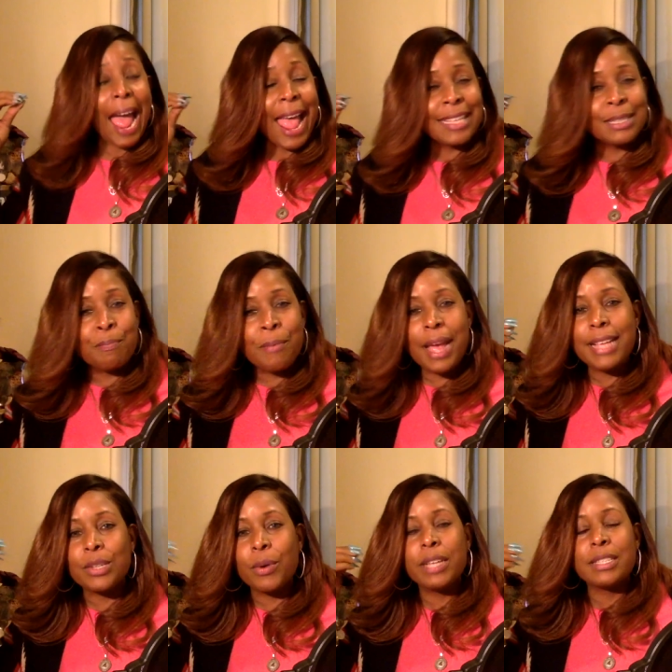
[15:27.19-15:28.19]
As
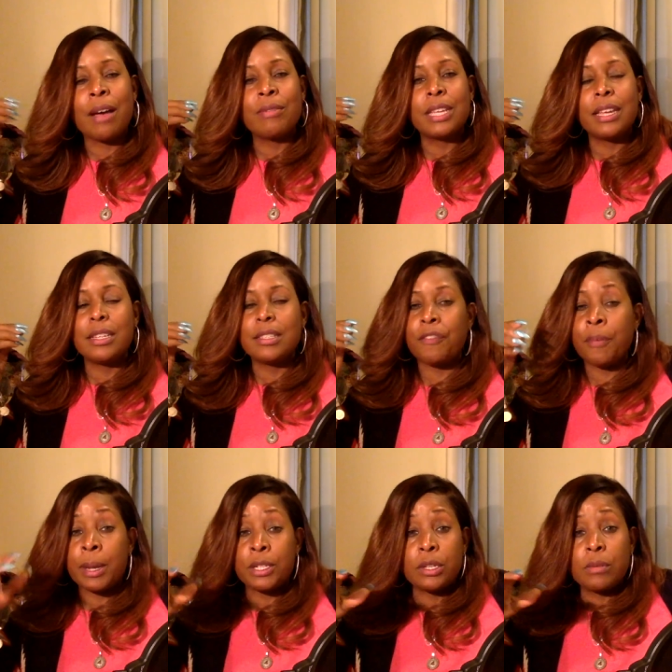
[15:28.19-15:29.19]
quick as I was getting this
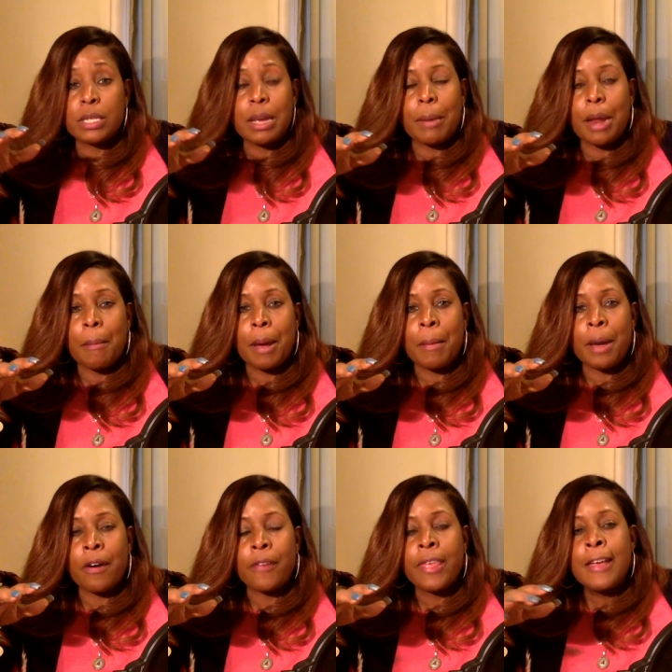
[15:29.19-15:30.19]
information, it was coming out my
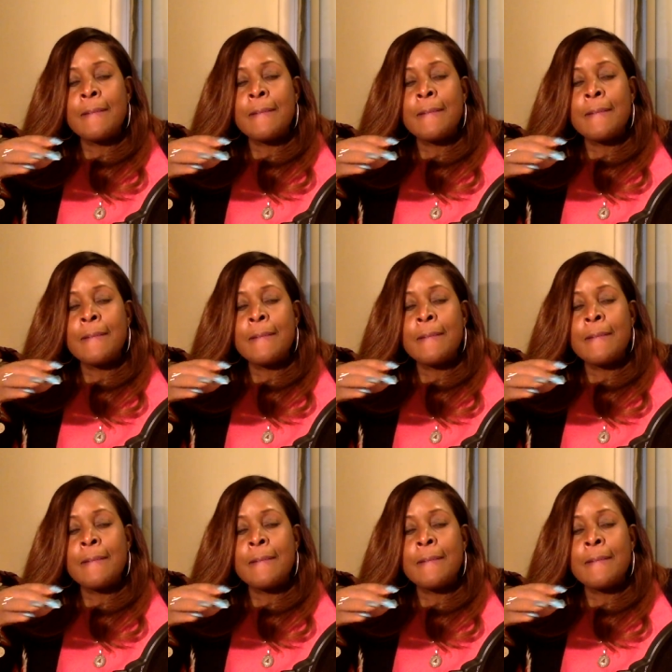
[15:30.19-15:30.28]
mouth.